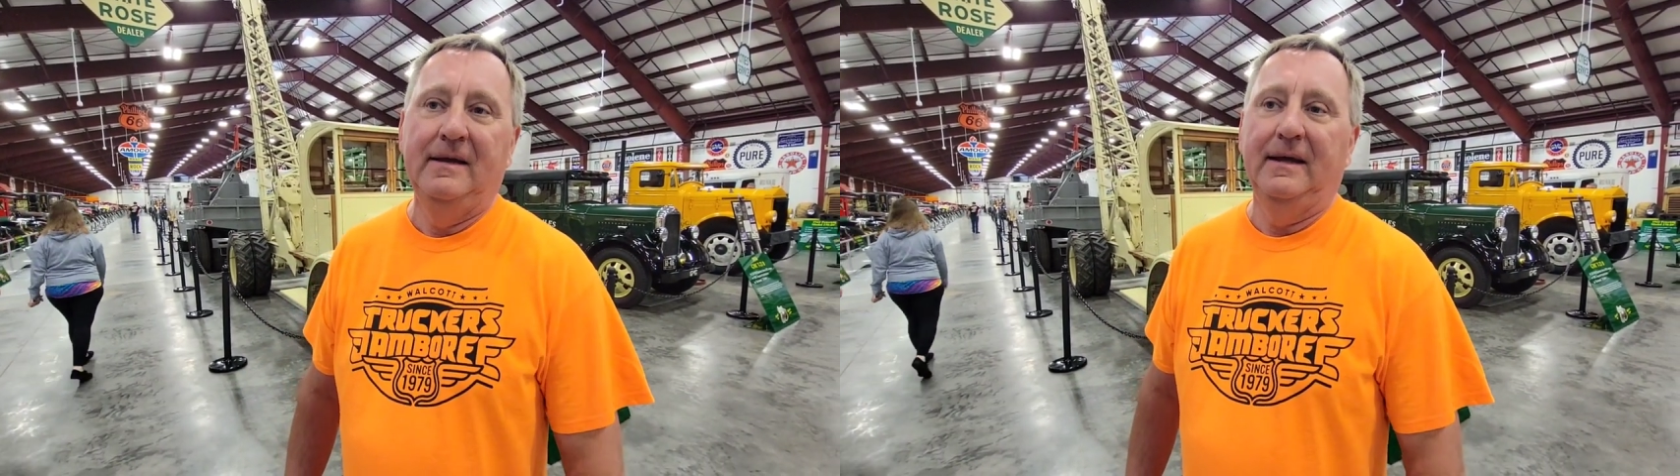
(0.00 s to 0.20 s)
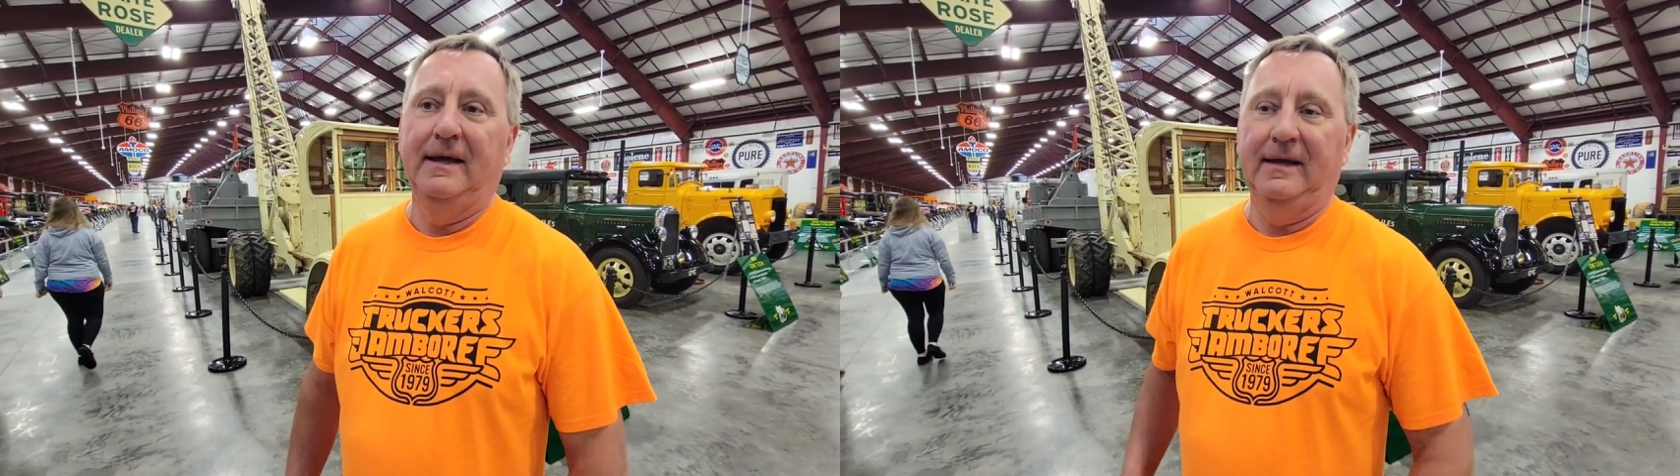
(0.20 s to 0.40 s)

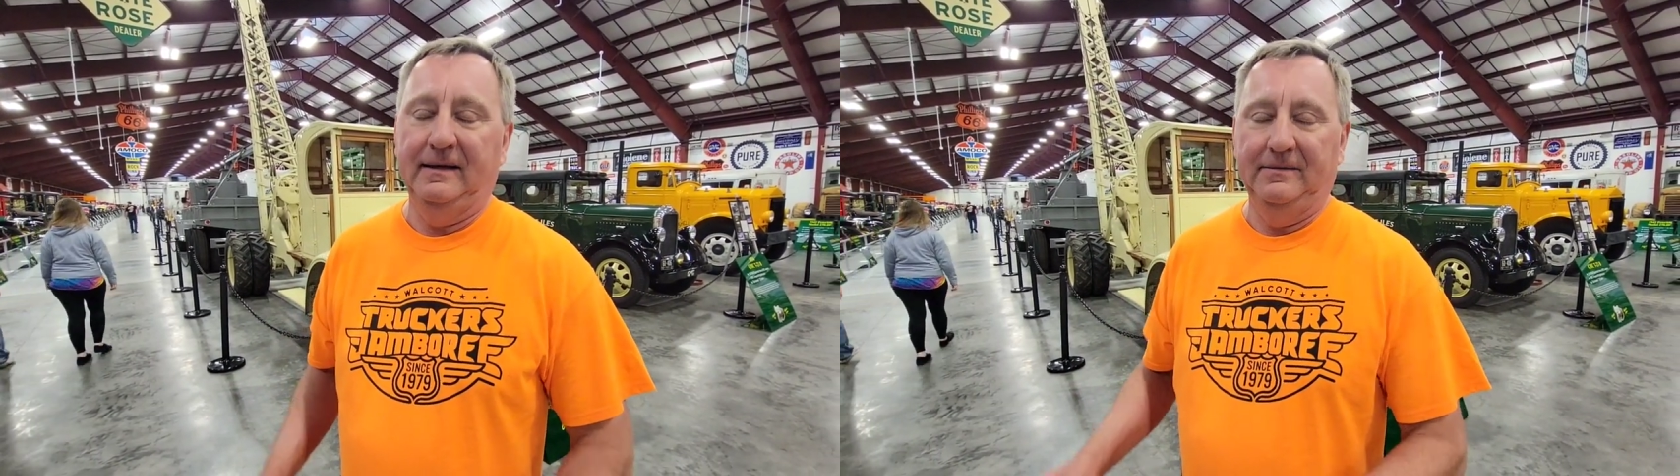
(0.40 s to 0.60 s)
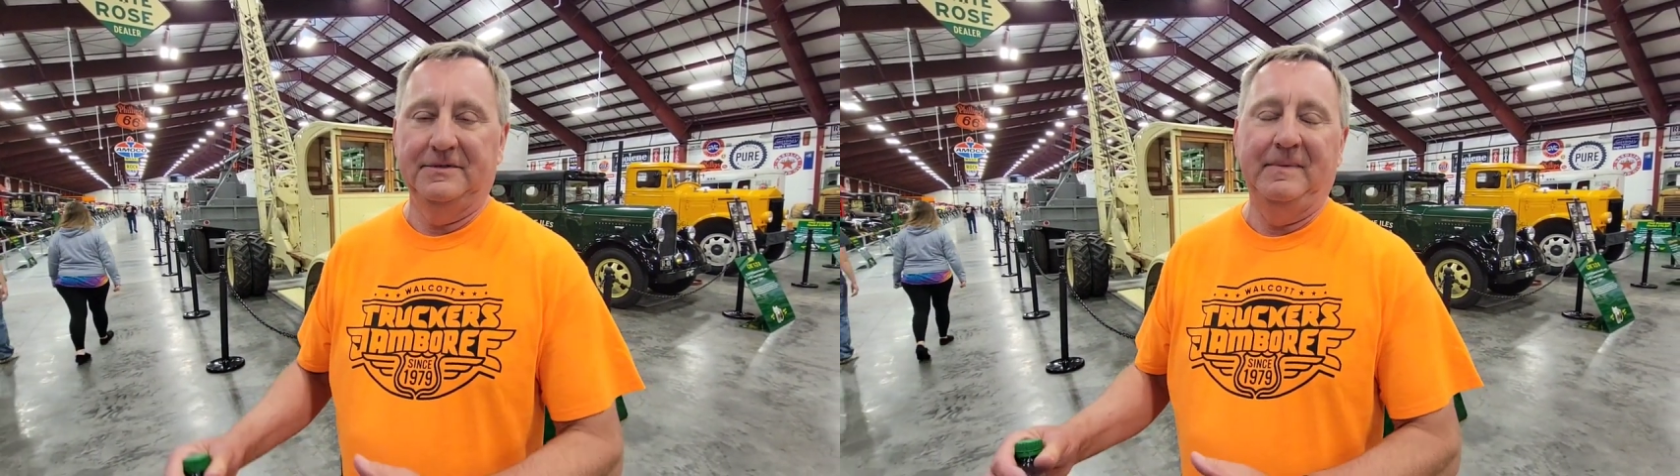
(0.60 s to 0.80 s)
and
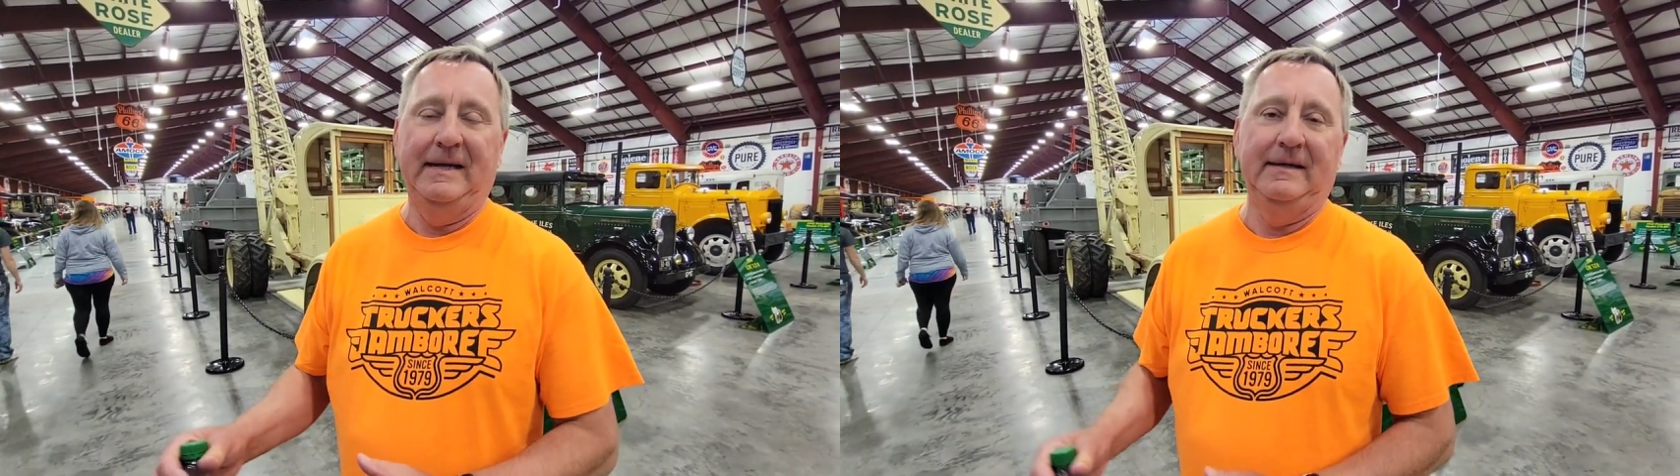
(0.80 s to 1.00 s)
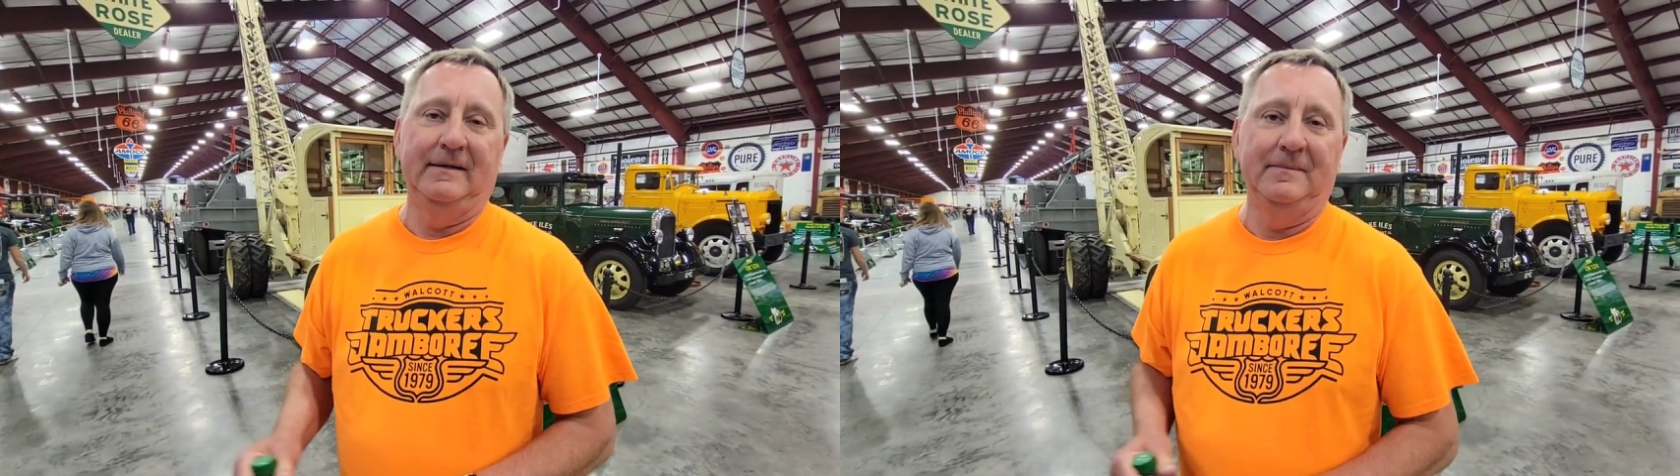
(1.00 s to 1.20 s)
it was
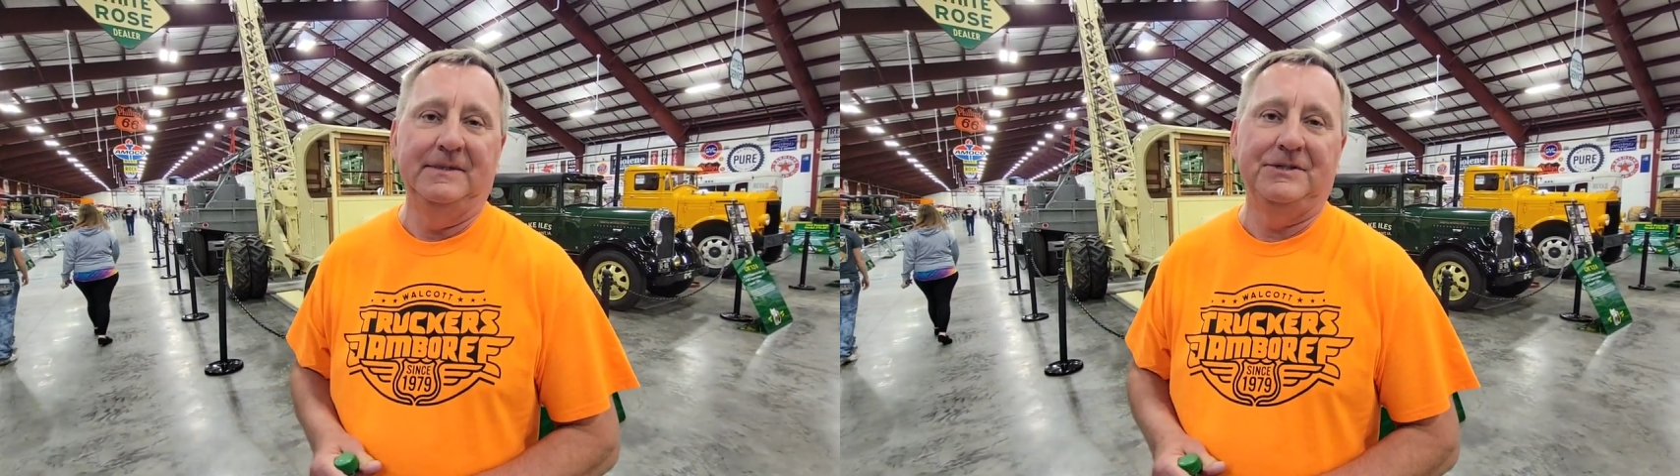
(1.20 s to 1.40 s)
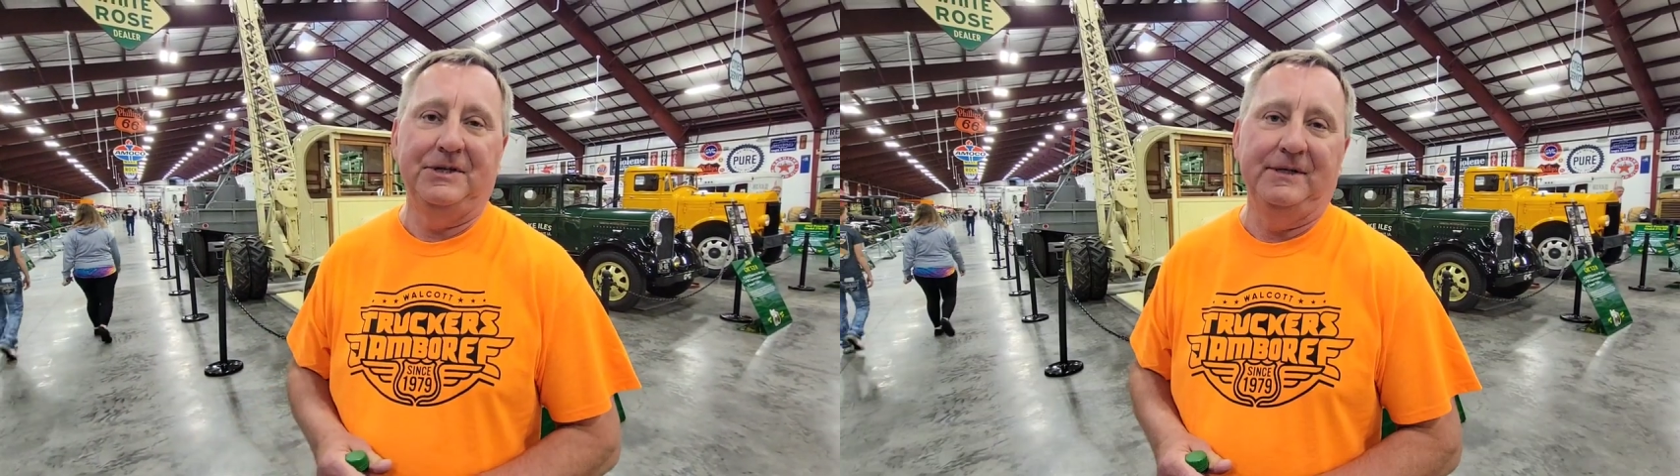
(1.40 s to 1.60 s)
made at a
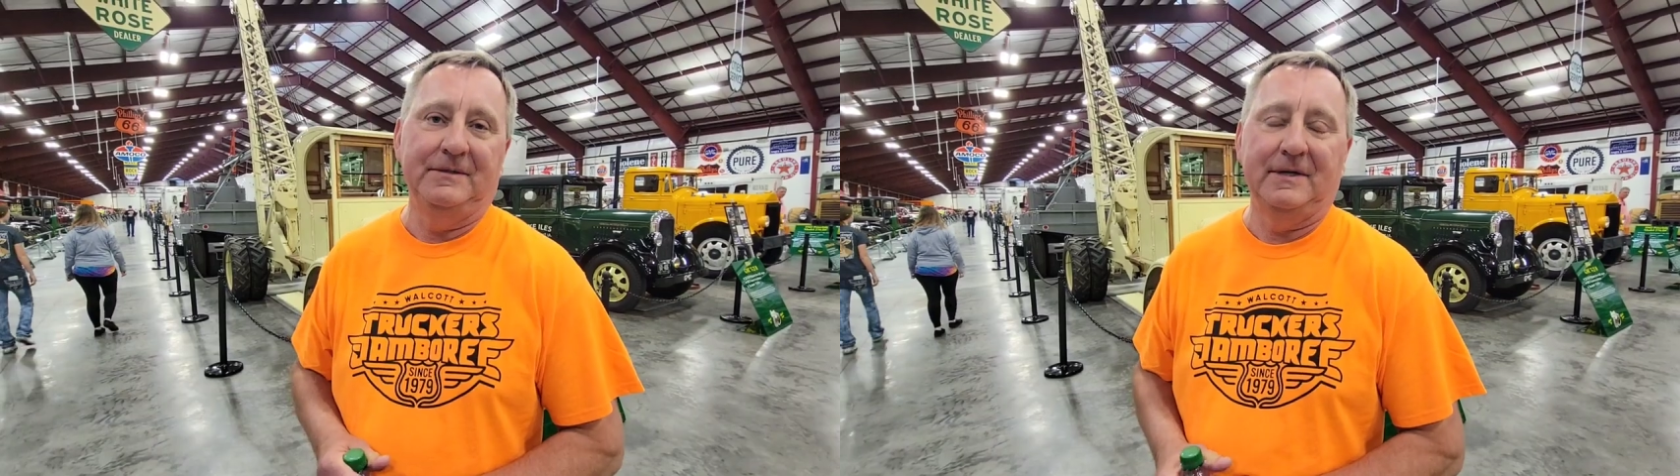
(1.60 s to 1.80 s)
machine